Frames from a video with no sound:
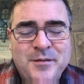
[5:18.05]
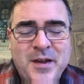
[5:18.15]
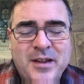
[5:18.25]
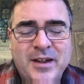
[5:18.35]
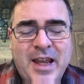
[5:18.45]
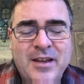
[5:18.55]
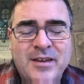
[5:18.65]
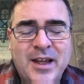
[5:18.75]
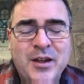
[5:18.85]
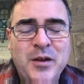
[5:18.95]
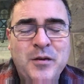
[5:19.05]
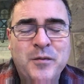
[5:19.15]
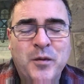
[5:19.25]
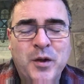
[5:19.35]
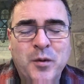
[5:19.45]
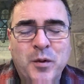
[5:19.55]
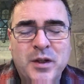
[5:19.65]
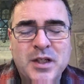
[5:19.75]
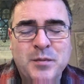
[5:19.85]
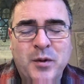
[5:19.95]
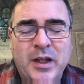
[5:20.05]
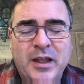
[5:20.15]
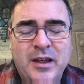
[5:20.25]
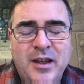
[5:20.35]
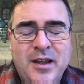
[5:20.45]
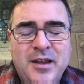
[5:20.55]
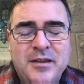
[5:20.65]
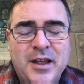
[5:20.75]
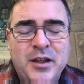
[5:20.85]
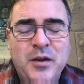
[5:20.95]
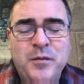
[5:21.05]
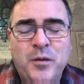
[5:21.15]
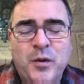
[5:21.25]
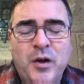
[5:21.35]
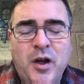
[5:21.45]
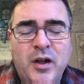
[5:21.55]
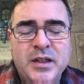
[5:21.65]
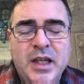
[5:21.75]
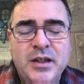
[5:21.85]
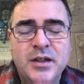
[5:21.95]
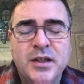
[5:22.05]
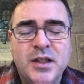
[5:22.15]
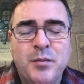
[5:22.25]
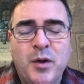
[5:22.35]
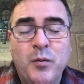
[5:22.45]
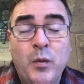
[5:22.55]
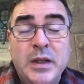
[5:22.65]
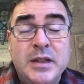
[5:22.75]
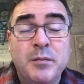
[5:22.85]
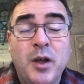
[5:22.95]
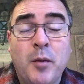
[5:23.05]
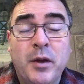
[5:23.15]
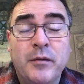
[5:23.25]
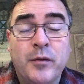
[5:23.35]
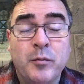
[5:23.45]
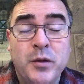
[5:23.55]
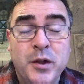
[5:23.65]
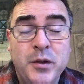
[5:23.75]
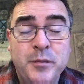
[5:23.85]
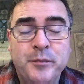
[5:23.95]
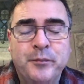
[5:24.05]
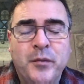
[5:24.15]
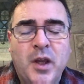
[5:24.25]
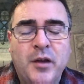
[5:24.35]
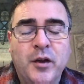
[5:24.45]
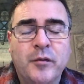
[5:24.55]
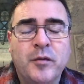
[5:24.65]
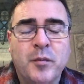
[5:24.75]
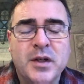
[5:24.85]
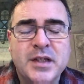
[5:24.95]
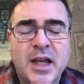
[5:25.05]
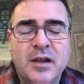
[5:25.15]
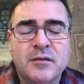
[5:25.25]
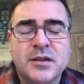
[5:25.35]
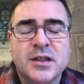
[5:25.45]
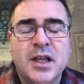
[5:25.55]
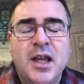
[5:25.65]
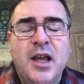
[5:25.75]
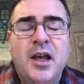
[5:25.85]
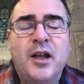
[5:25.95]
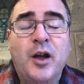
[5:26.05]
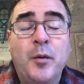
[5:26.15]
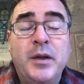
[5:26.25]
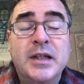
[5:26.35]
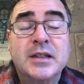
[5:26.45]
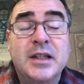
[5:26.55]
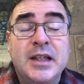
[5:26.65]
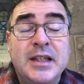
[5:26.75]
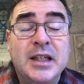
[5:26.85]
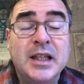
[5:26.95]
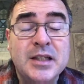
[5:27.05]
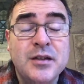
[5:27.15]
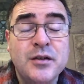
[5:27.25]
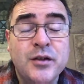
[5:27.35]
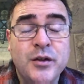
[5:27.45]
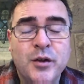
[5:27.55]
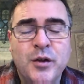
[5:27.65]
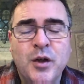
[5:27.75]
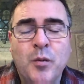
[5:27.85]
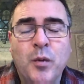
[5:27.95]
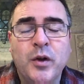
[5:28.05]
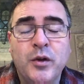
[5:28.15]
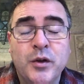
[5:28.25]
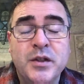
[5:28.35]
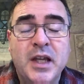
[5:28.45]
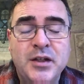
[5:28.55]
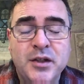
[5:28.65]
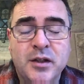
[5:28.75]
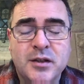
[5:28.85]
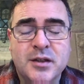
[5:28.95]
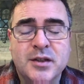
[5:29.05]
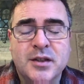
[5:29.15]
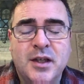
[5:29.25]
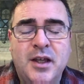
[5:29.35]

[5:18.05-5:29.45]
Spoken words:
Father, again, thank you for your word this morning. Thank you for how it teaches us about wisdom coming from you and not from ourselves, and how we need to listen to you and what you teach us.